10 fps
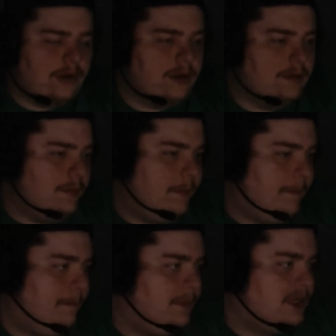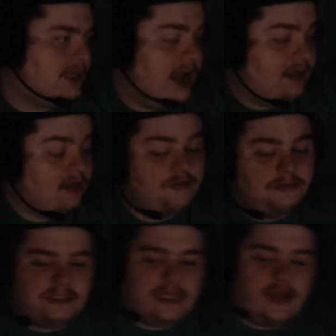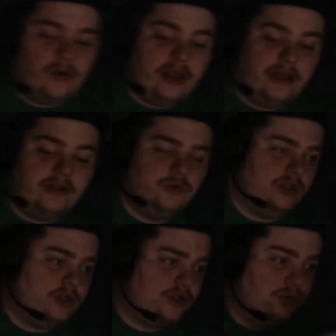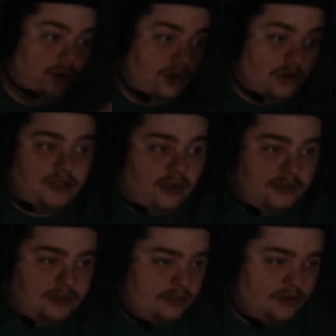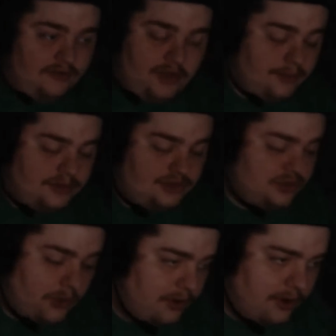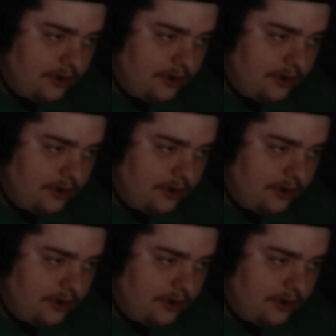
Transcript: Okay. Because I love potato and eggs. With the Cholula sauce and stuff, that'd be so